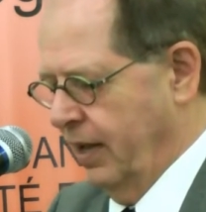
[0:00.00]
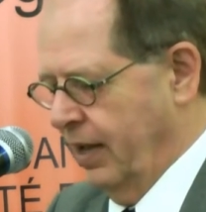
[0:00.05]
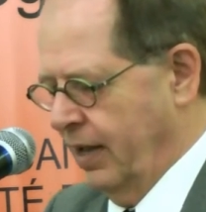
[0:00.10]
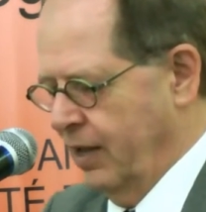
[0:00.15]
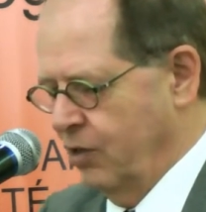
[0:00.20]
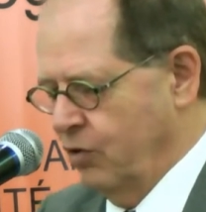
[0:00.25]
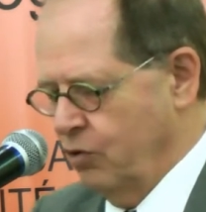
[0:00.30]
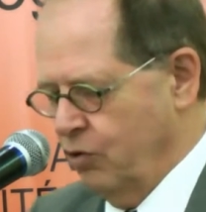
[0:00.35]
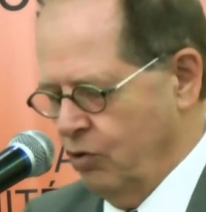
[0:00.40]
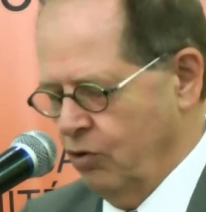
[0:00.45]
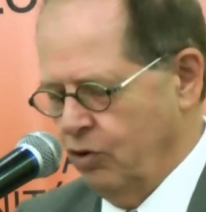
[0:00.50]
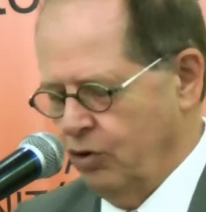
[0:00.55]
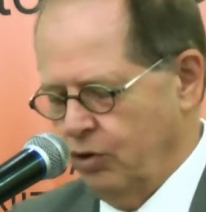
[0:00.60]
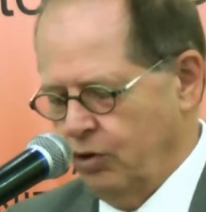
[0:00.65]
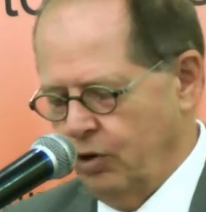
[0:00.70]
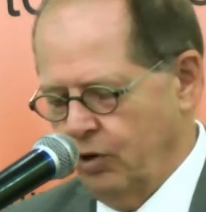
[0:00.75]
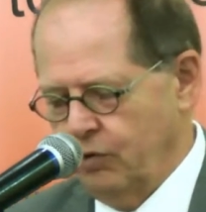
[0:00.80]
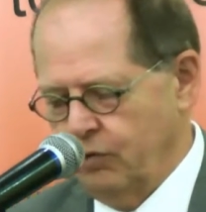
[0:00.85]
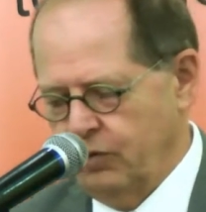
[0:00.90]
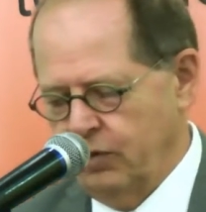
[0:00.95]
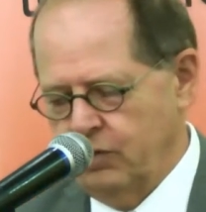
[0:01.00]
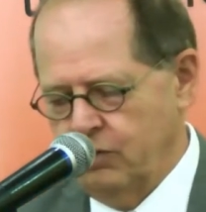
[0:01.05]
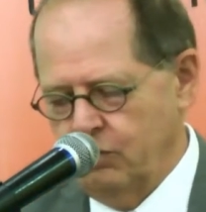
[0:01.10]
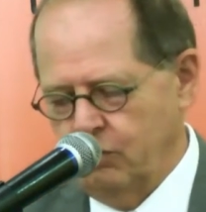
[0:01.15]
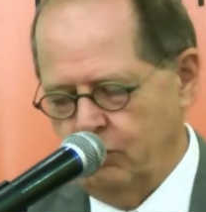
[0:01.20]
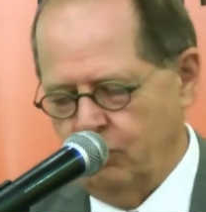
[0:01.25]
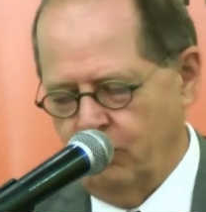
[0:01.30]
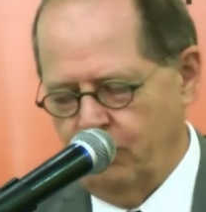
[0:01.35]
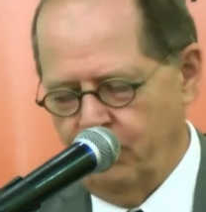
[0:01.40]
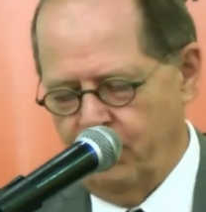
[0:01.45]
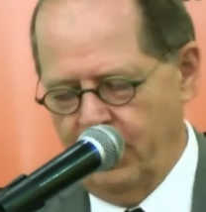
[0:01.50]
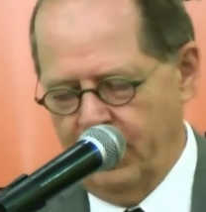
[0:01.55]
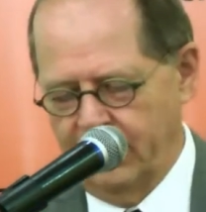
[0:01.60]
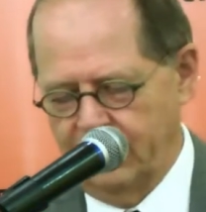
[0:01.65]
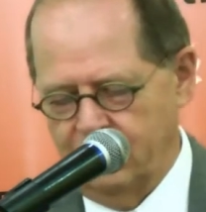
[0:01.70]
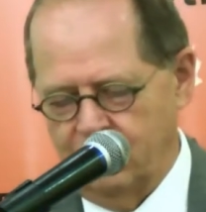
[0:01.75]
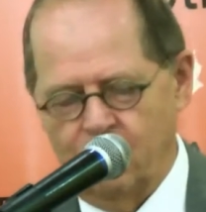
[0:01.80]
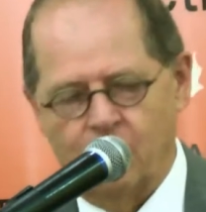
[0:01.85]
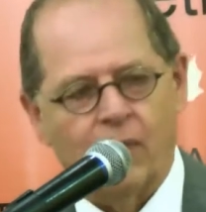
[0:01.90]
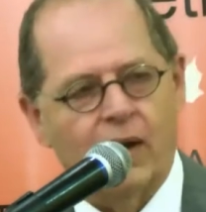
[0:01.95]
and you continue to
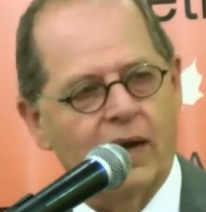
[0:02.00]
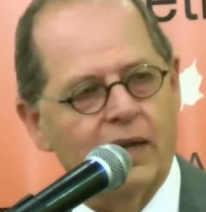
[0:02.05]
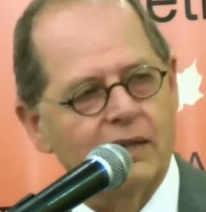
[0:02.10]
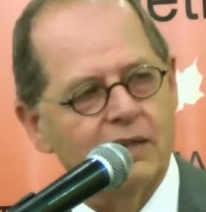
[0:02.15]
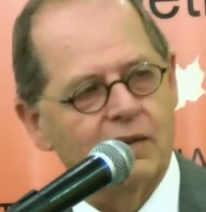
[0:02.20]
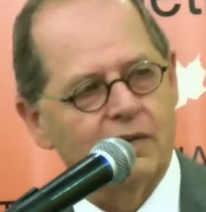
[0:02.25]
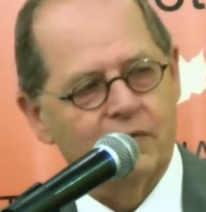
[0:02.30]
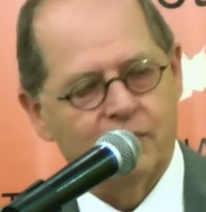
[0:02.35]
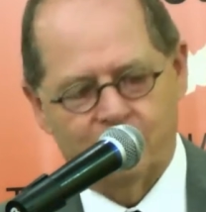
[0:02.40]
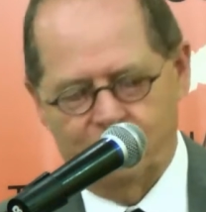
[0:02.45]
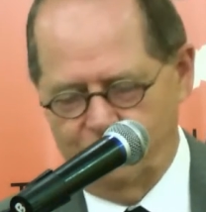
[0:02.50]
fight the right of